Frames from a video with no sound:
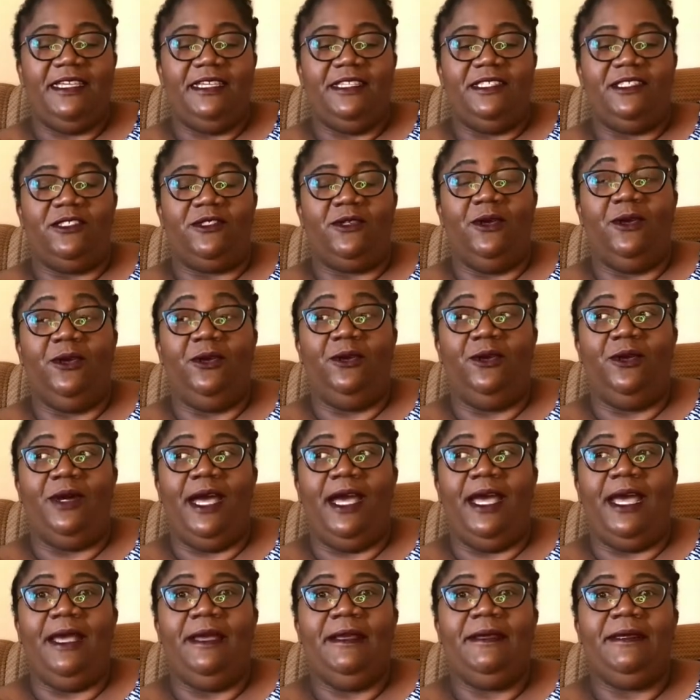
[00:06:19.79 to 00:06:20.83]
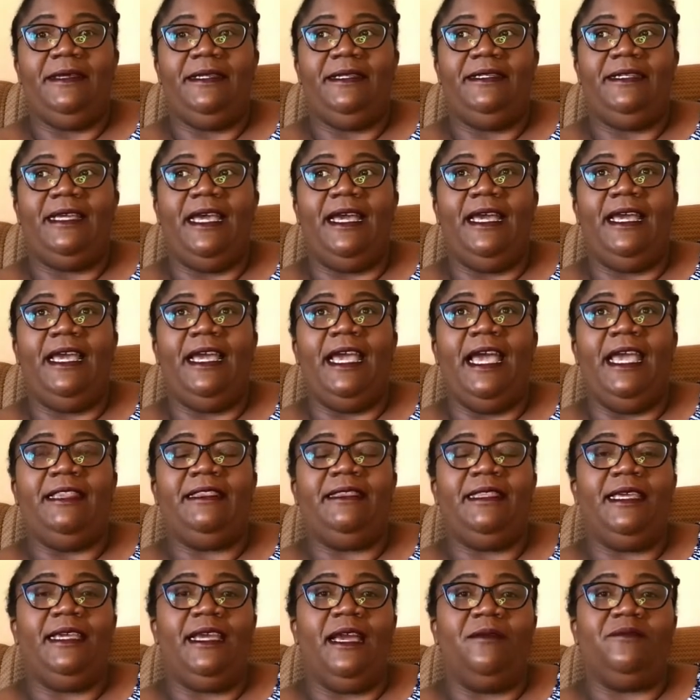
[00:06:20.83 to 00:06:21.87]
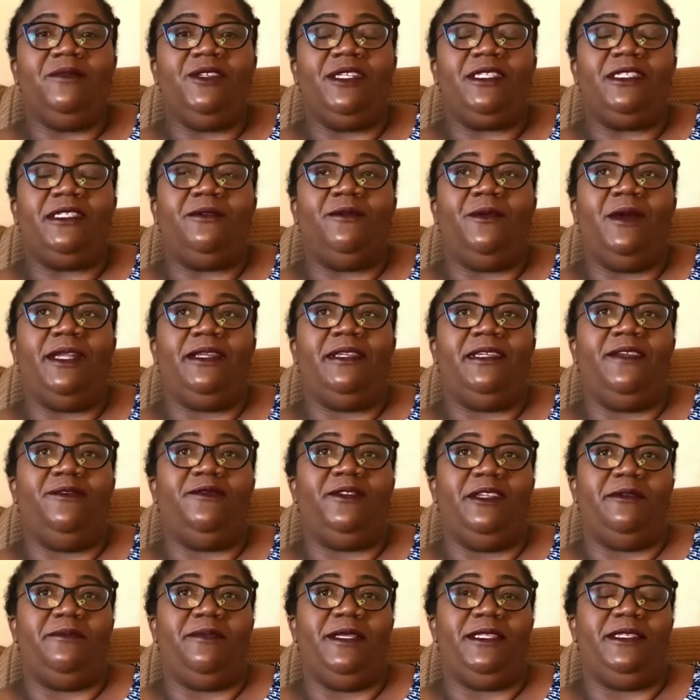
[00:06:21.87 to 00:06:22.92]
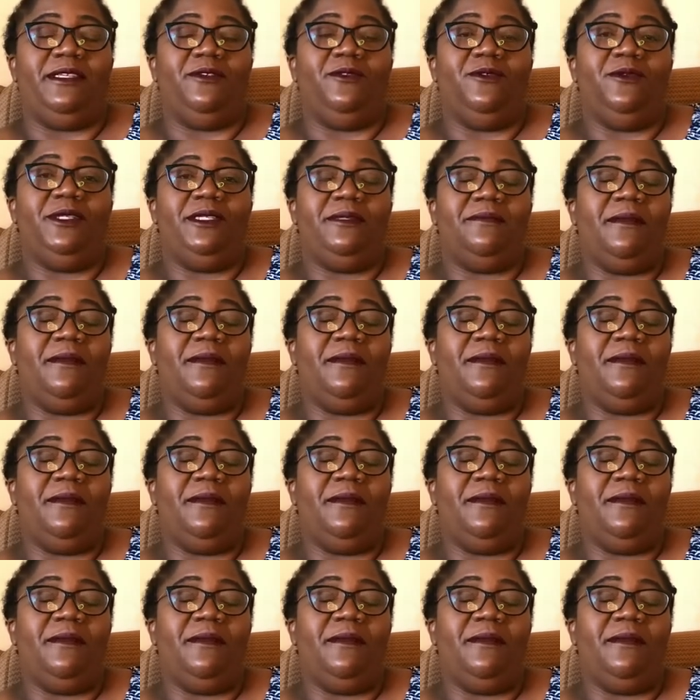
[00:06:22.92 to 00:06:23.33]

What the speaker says: So I think I'm just the one gifted person who is